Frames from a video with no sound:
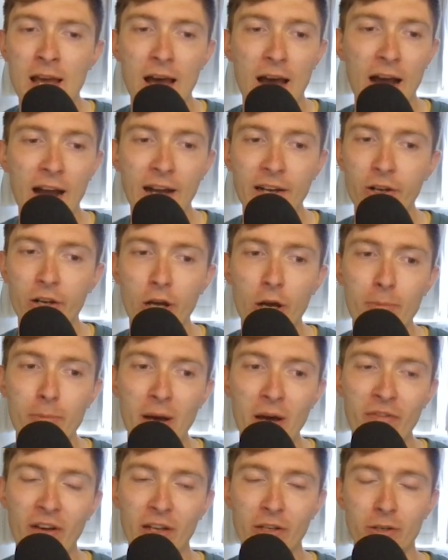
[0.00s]
I don't know
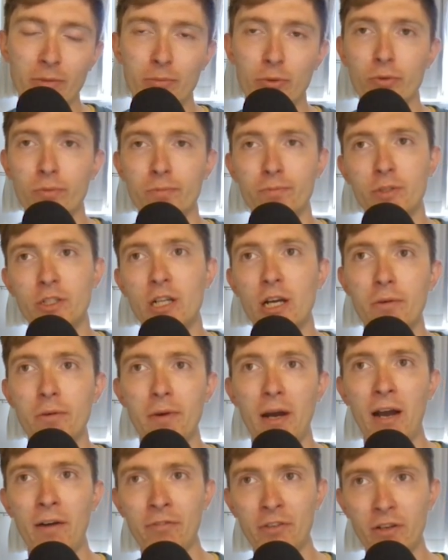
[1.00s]
about Van der Poel. You know,
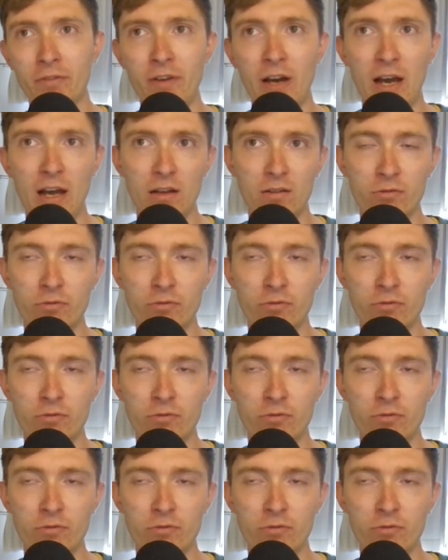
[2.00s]
after that